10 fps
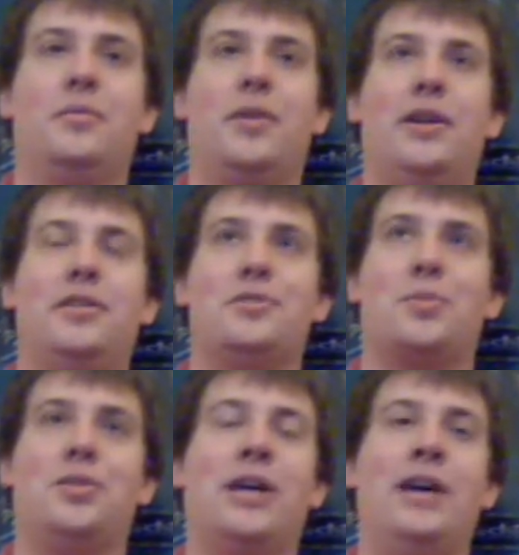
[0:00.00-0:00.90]
riding on this
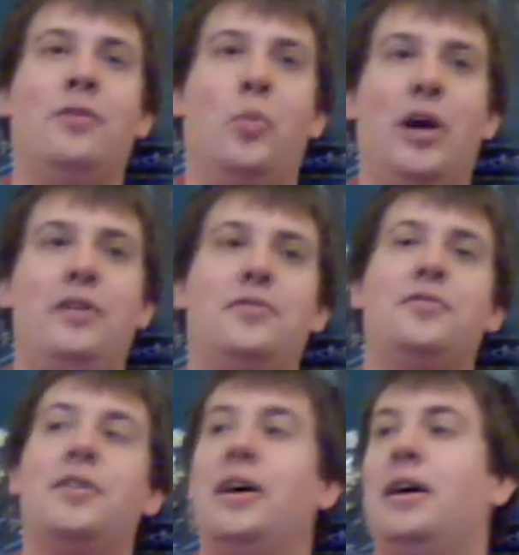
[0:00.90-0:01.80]
world. I have a wife.
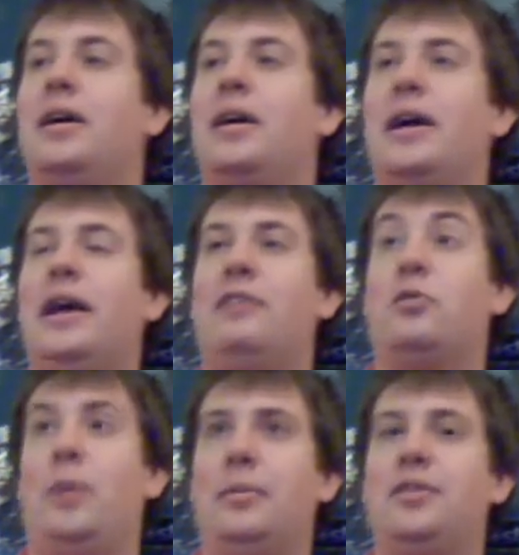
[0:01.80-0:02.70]
I have
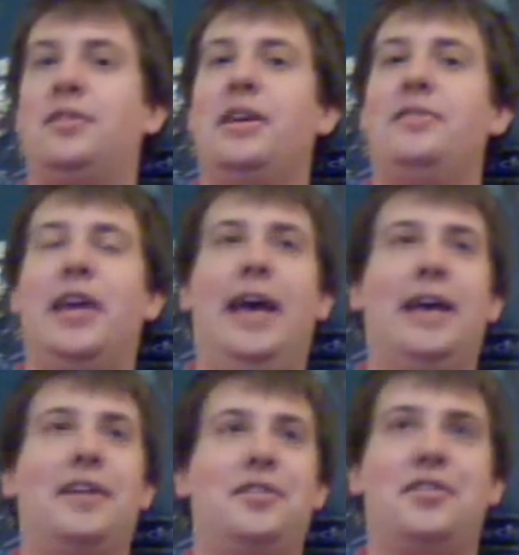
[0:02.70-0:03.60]
a rabbit. I have a cat.